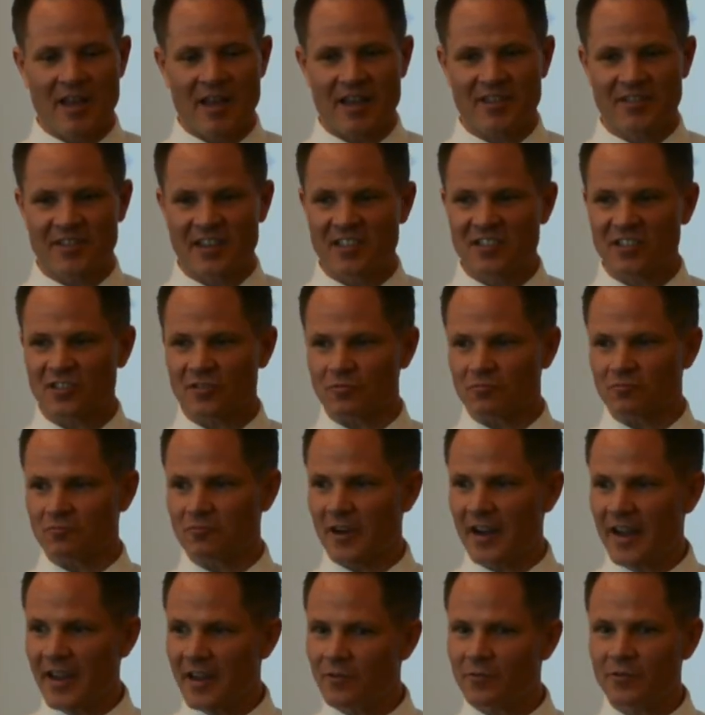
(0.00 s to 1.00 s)
and they just
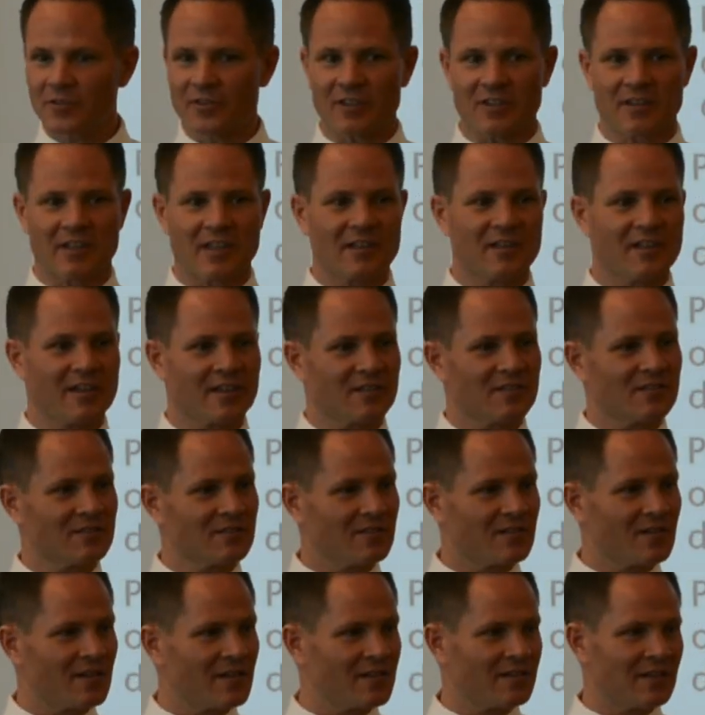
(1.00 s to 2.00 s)
ran with it. They like
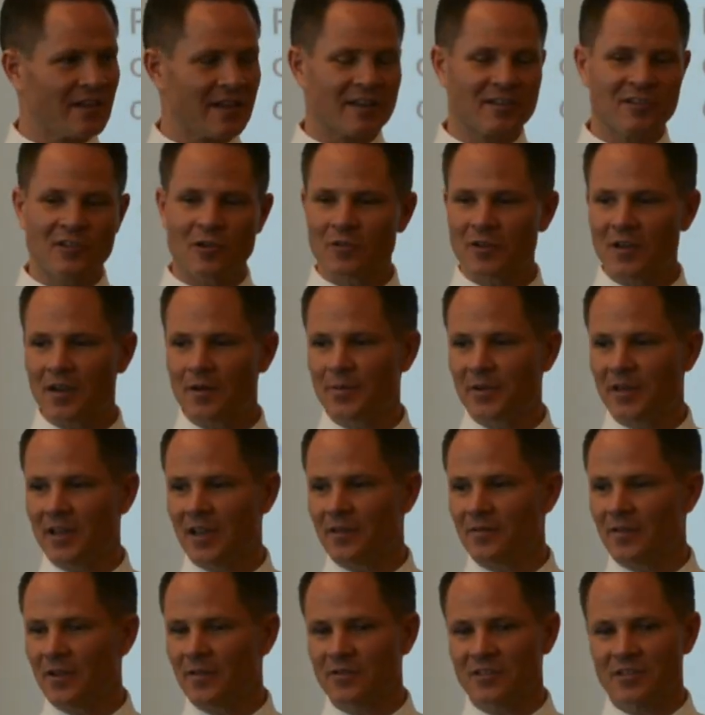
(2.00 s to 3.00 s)
like no company
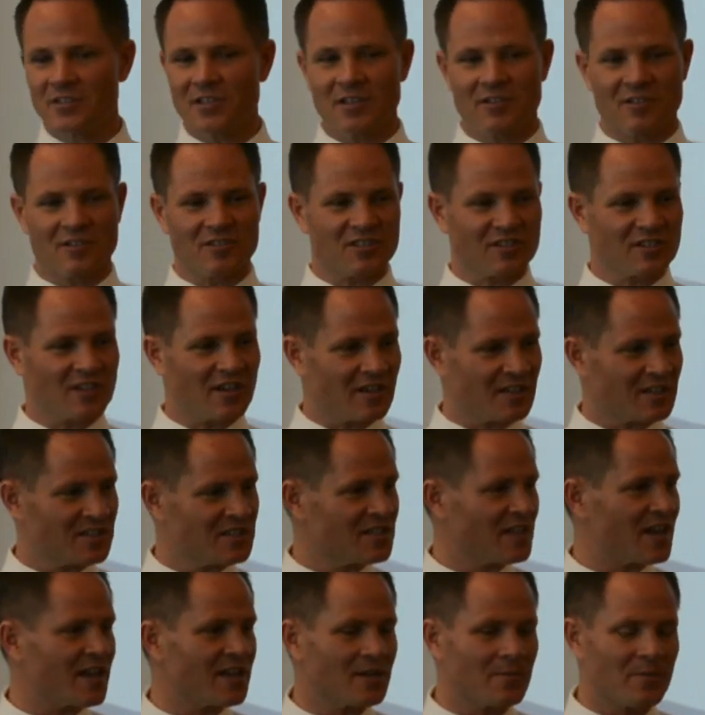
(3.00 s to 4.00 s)
I've ever seen. They just got
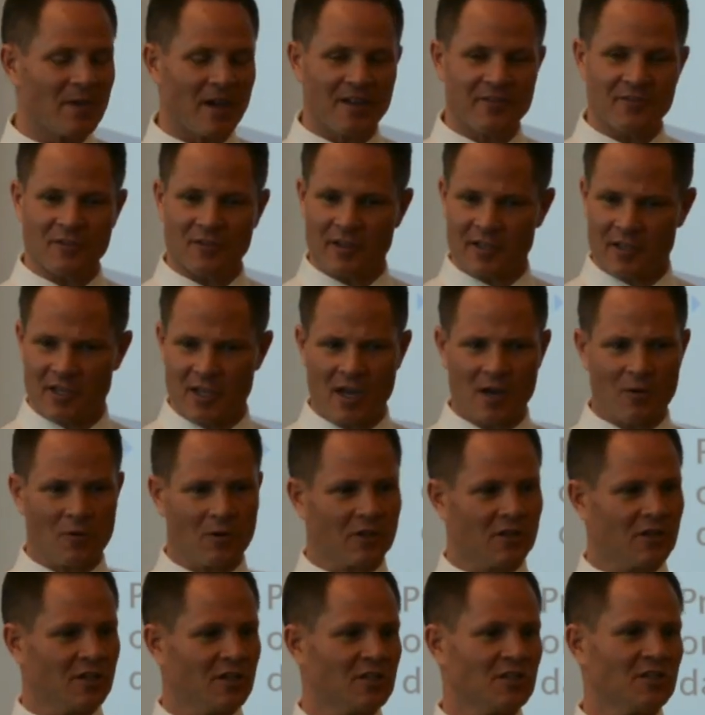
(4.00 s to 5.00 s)
excited about it. They're like, yeah, we're
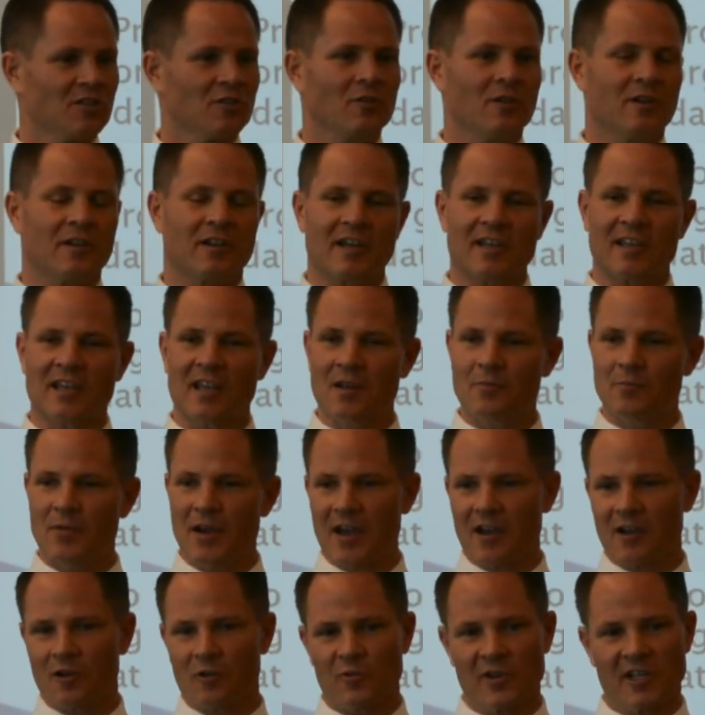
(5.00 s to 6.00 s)
going to do it. And I came
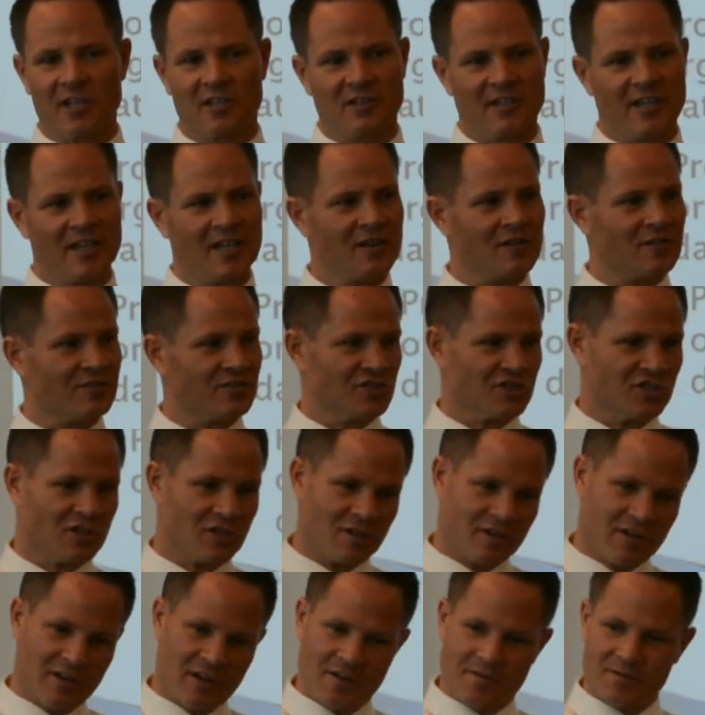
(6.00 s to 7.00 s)
back a week later, and
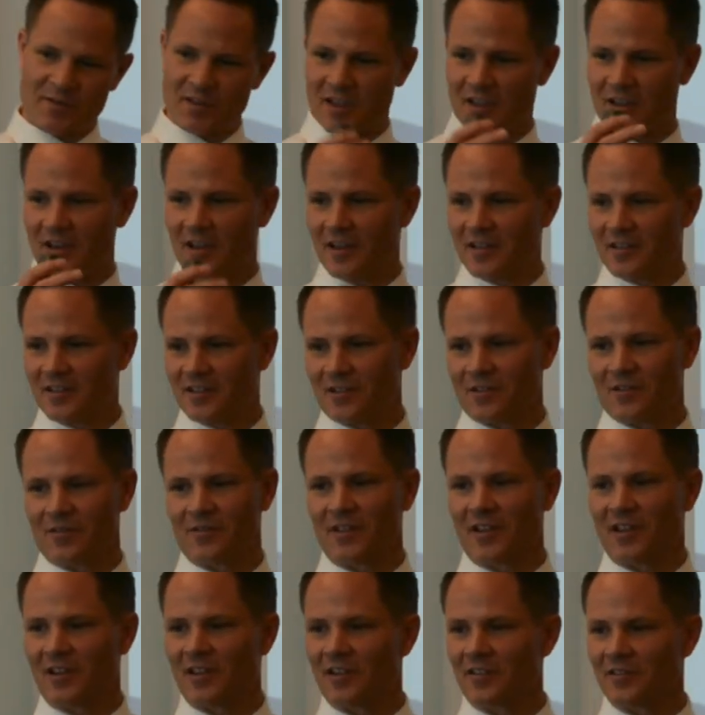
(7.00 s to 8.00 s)
sure enough, they got, you know,
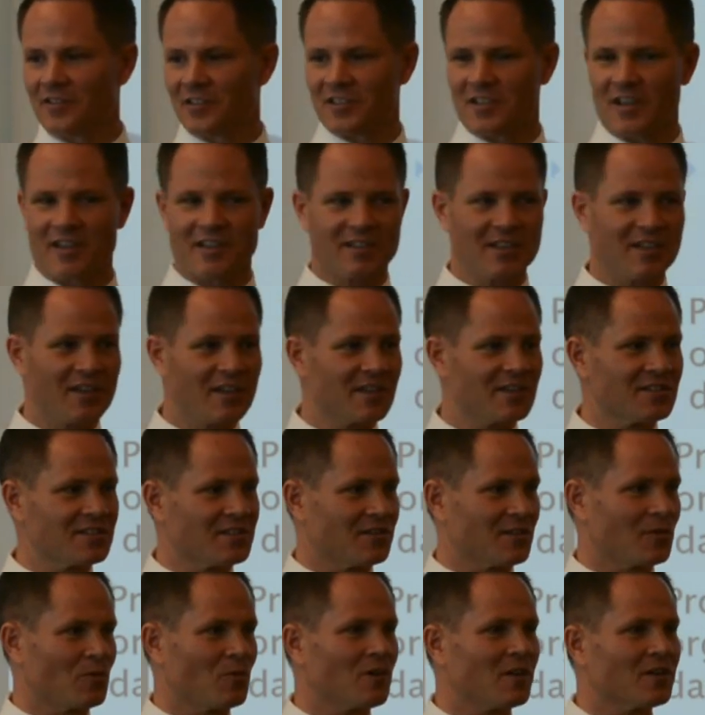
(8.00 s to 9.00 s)
they got all these ideas,
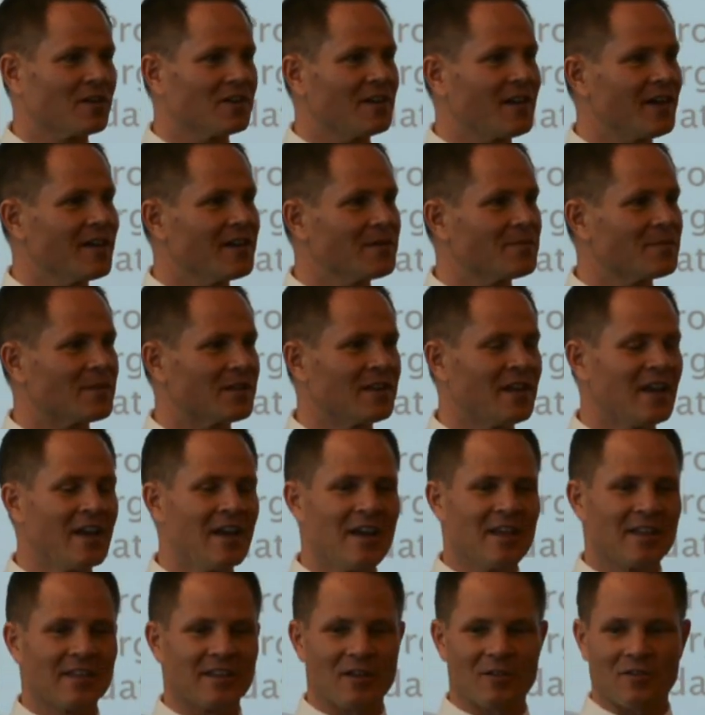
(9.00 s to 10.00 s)
and they're working on them, and
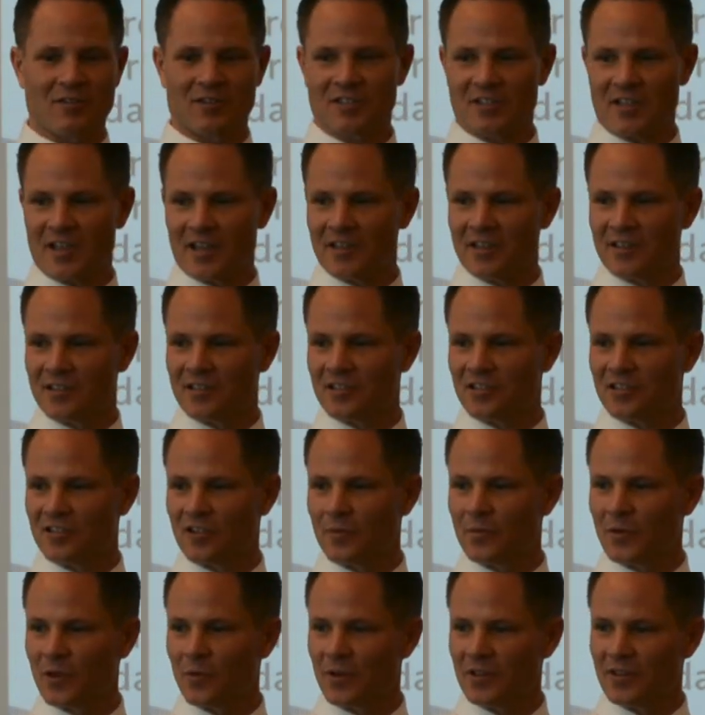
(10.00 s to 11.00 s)
they were excited to
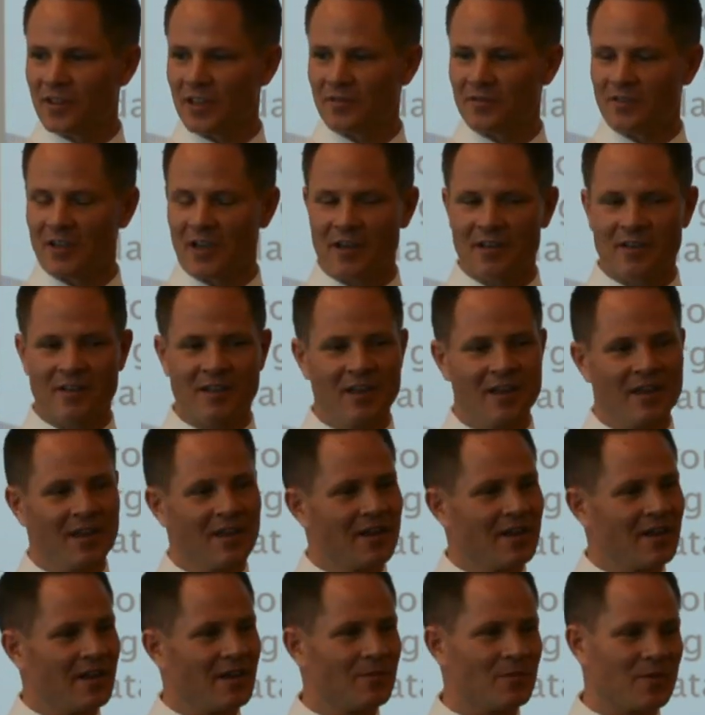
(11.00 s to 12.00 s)
show me what they've done.
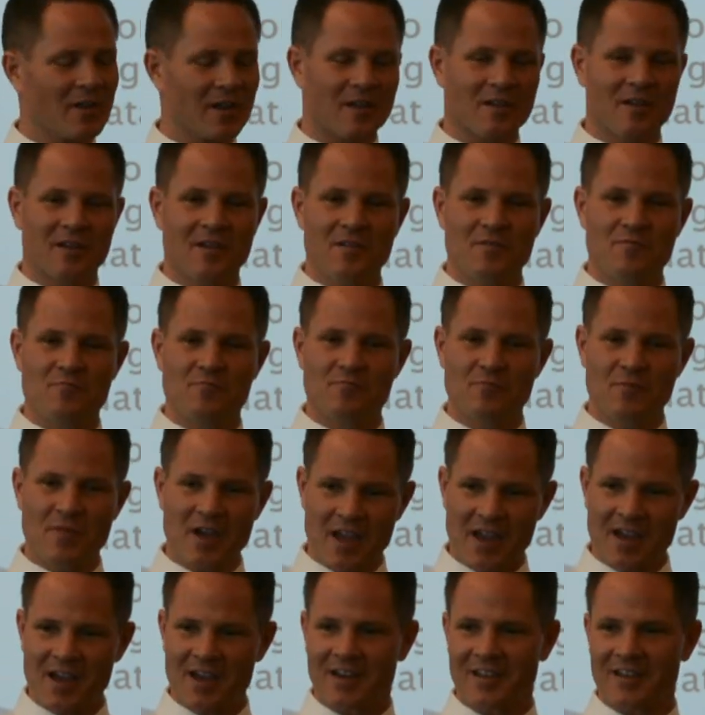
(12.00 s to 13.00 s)
And I'm
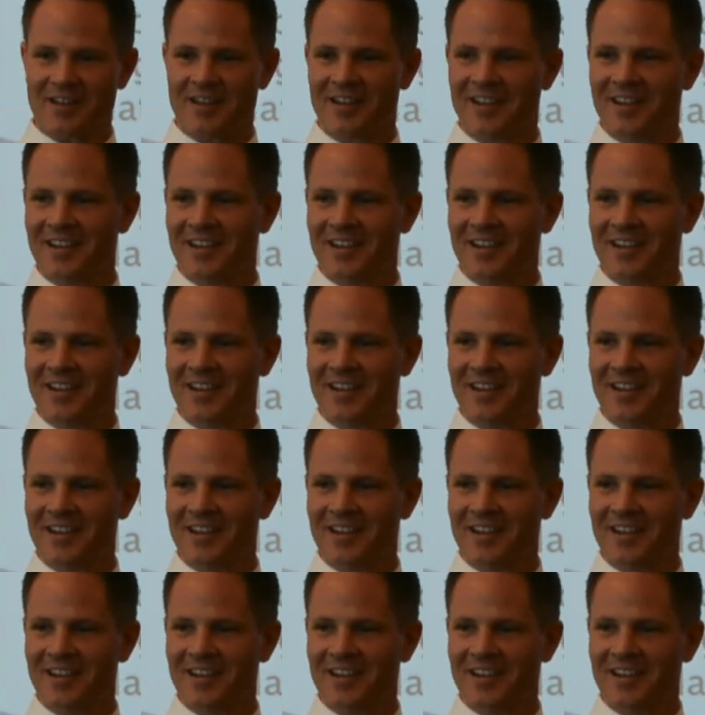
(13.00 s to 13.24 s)
like, man,